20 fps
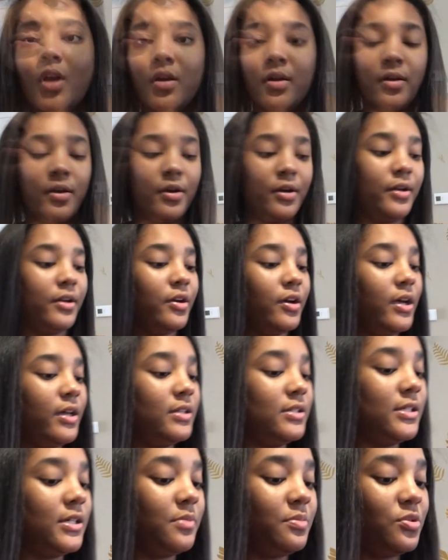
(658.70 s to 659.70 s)
All right, y'all, I had to
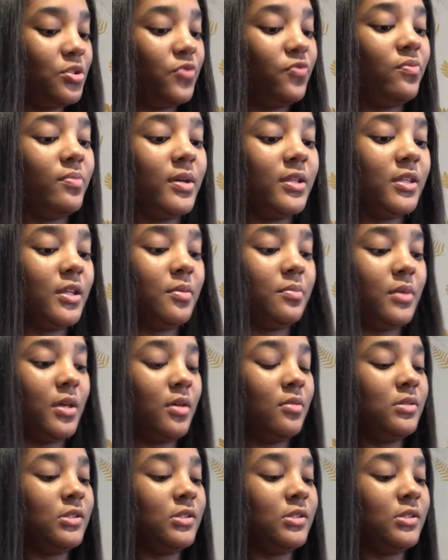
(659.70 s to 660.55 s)
take a picture for my thumbnail.